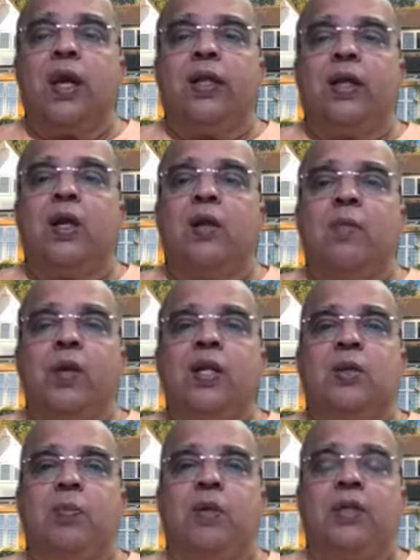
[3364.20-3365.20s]
ethical
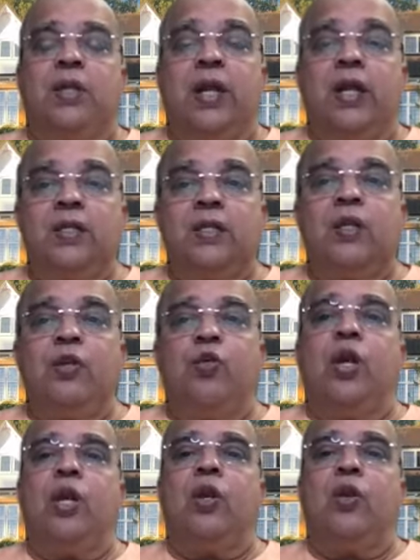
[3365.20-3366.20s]
principles. That is the
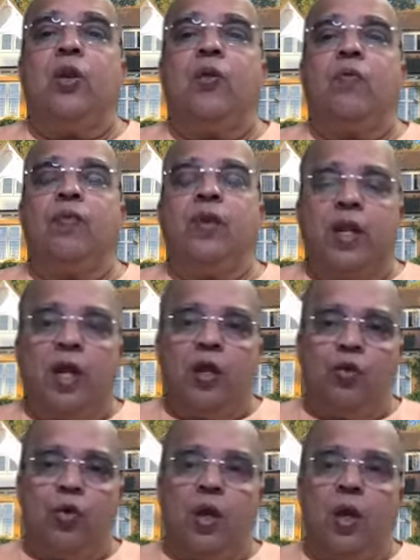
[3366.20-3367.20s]
utility of Kriya
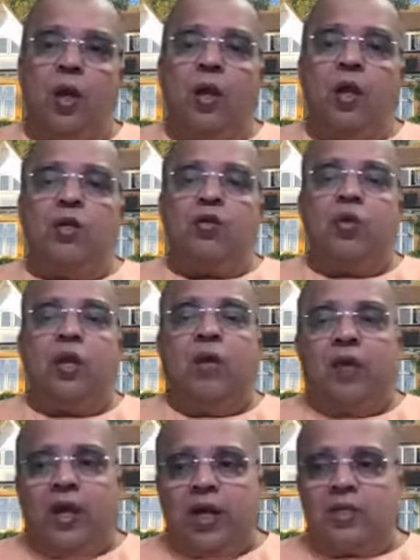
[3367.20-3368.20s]
Yoga. So in
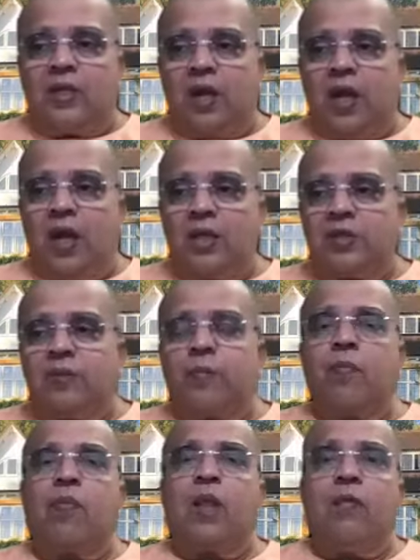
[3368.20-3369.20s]
our next class,
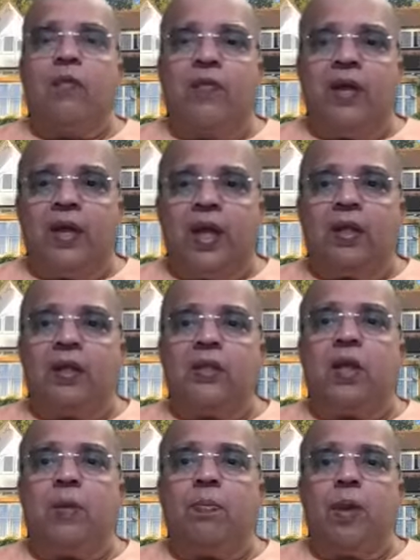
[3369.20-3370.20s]
we will take
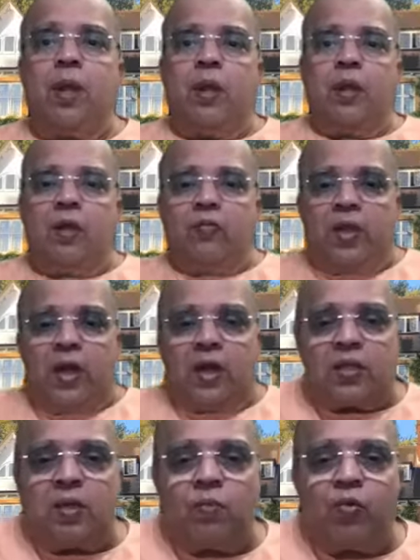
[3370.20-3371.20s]
this up. If there are
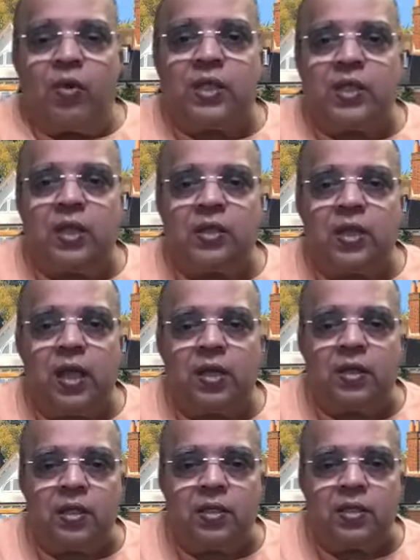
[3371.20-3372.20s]
some questions,
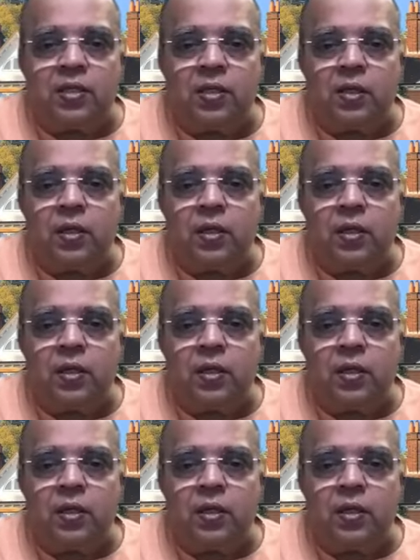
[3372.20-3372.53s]
I'll just